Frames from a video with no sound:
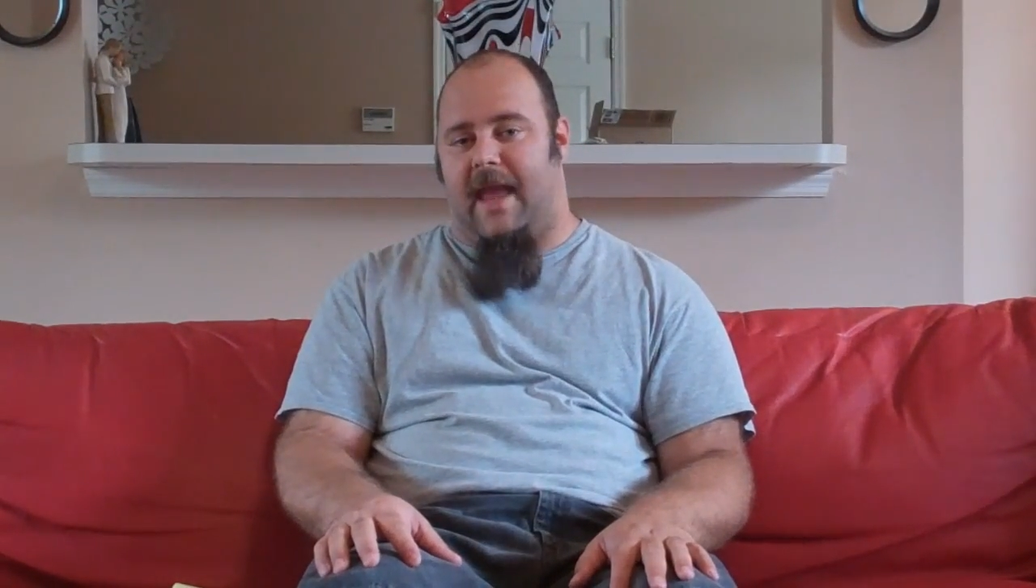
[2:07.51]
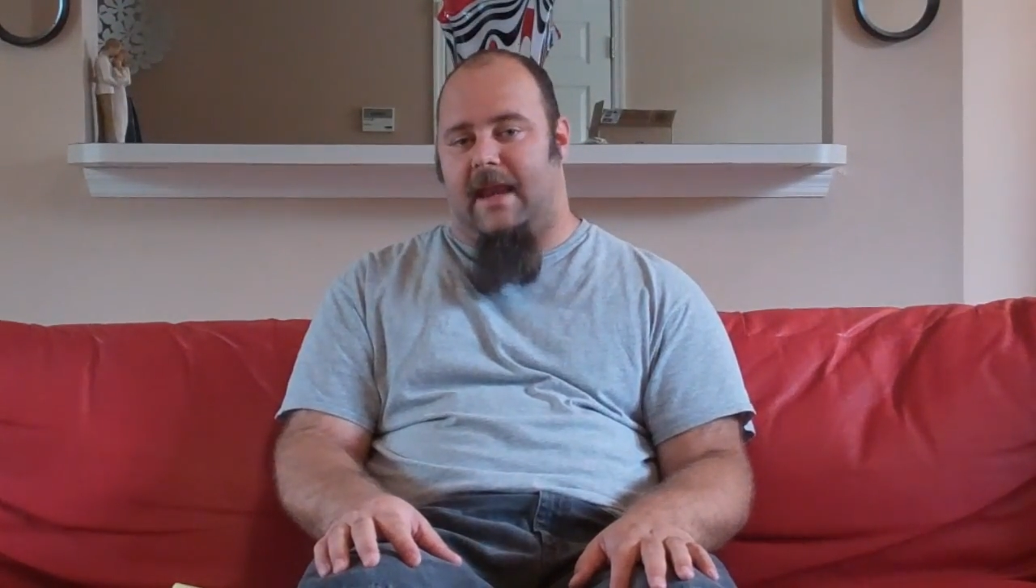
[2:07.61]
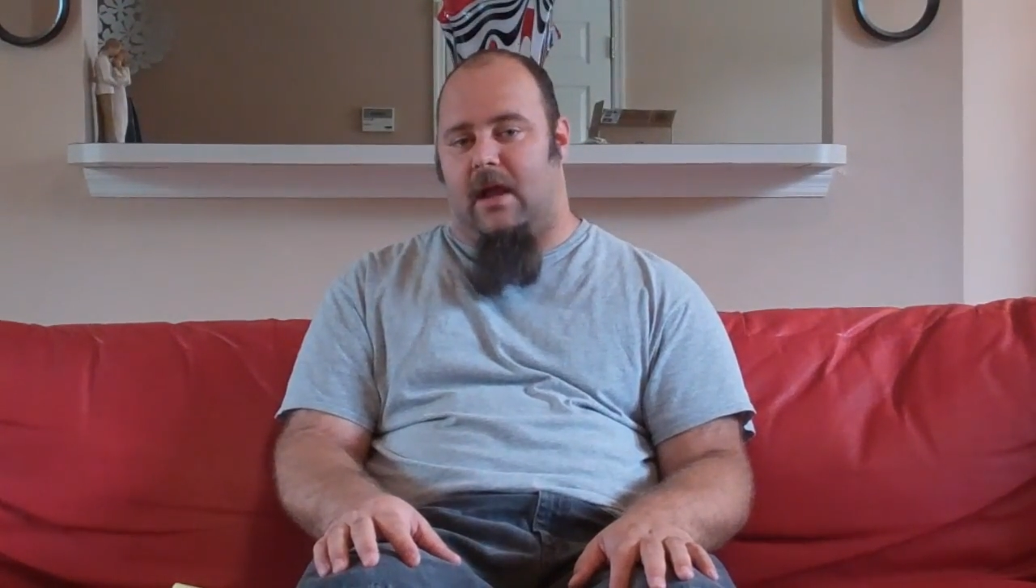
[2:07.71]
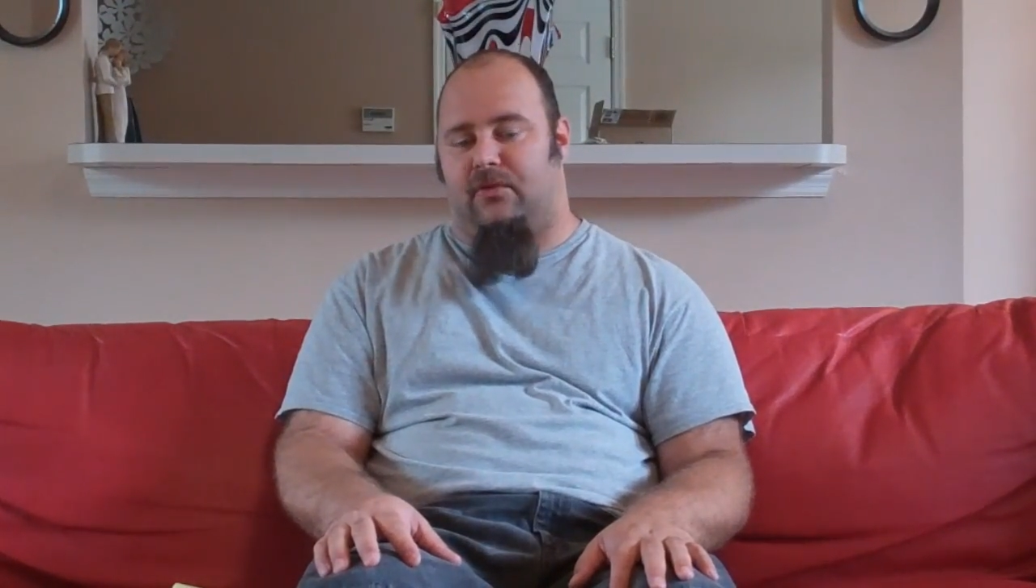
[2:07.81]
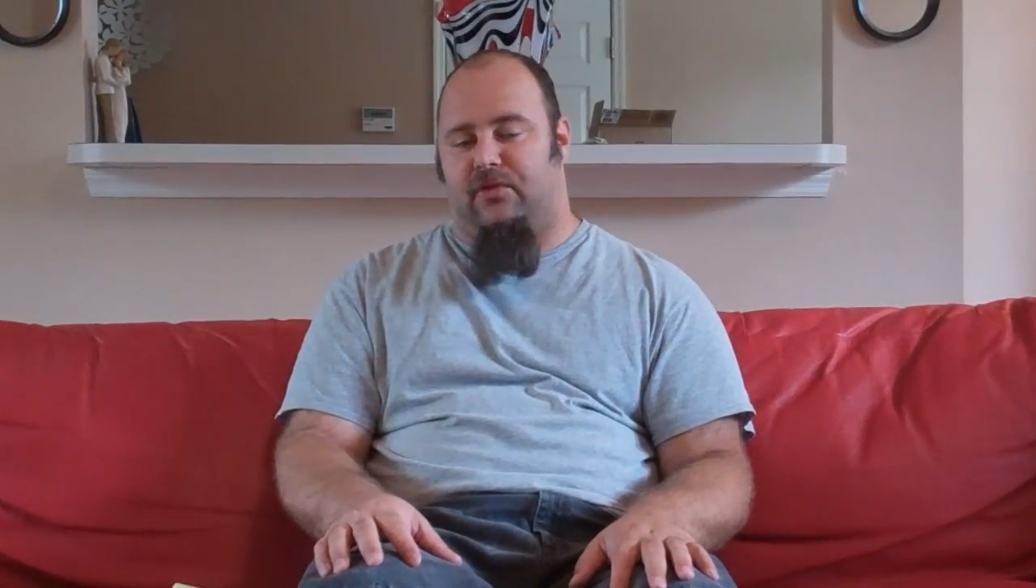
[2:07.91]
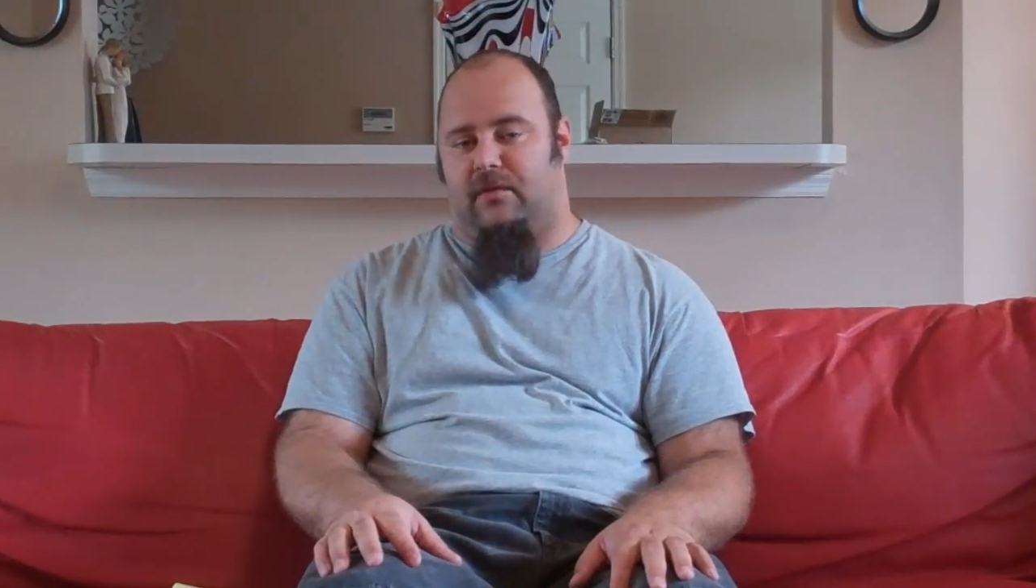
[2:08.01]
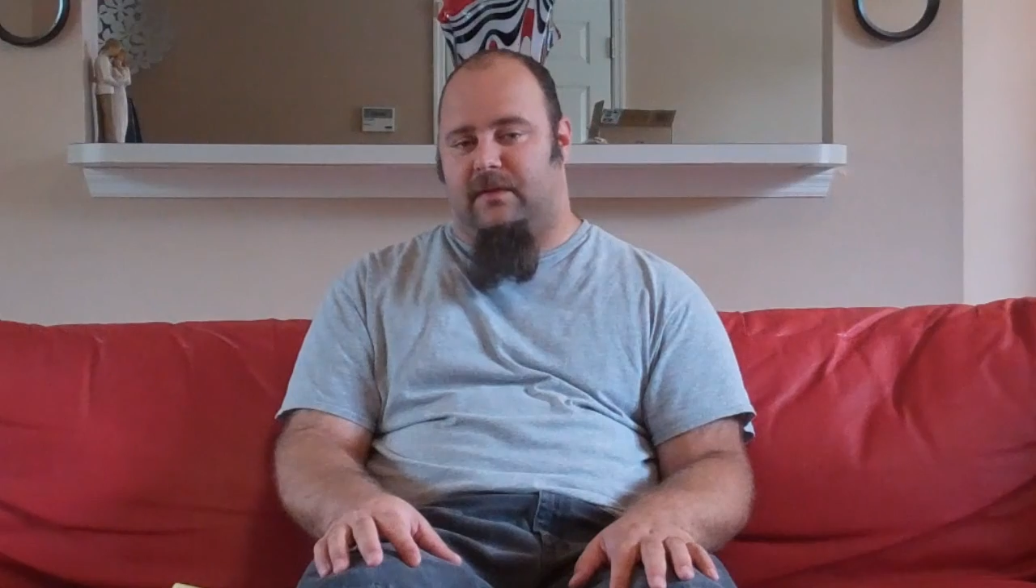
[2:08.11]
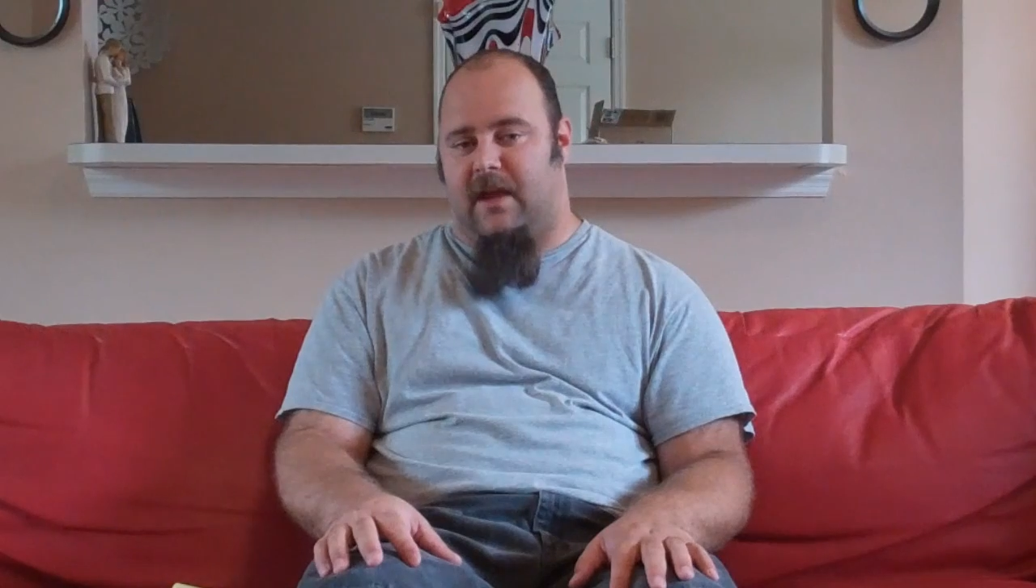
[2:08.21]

8 ounces of